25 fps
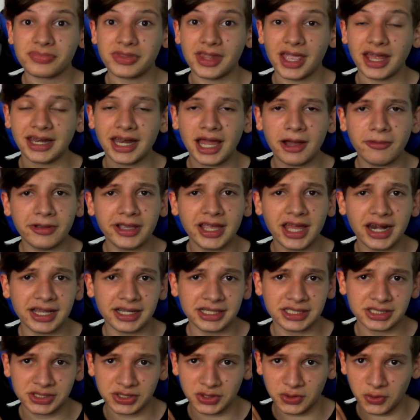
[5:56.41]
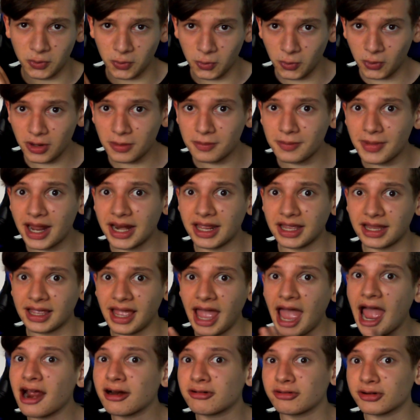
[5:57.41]
and now we're getting into automatic
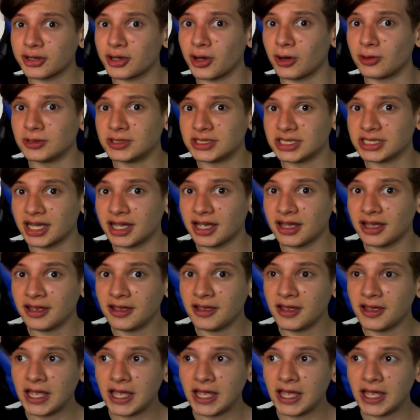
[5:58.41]
agriculture